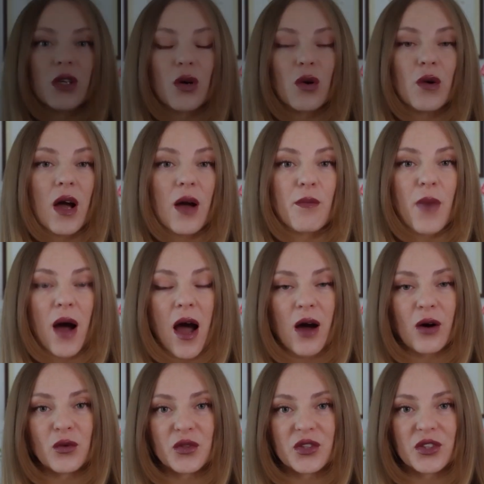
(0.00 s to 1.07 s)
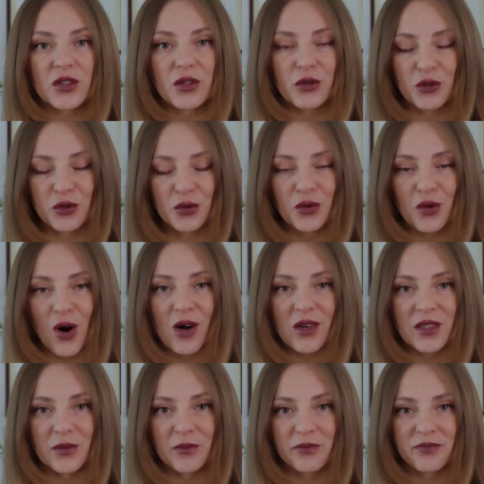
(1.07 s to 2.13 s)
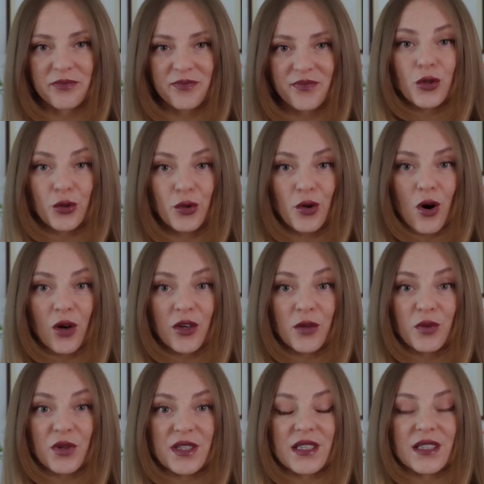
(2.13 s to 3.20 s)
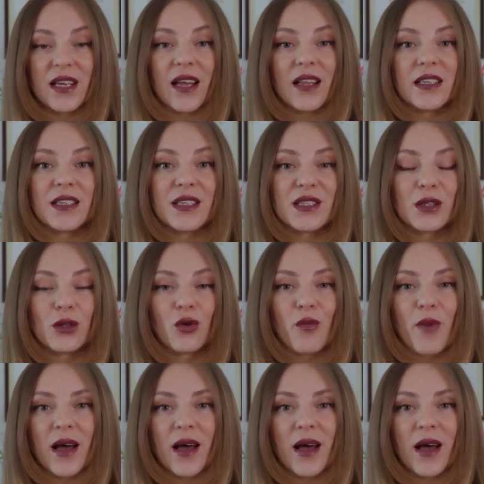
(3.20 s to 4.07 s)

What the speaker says: know about true autumn? True autumn personalities look